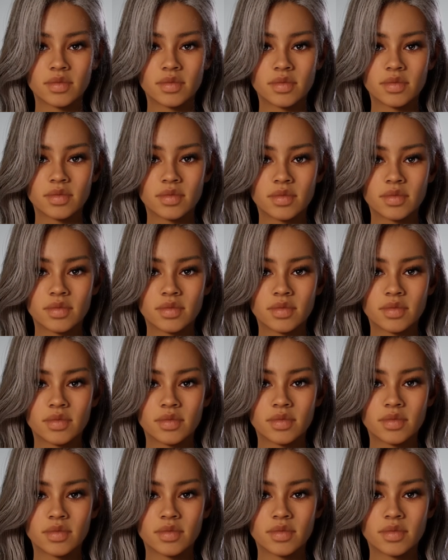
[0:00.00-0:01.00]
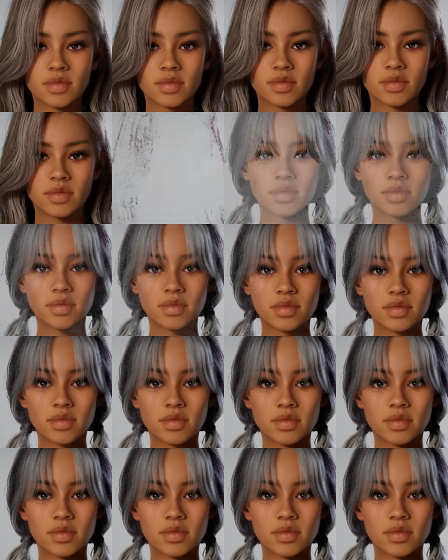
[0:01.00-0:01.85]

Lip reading: Nothing is said.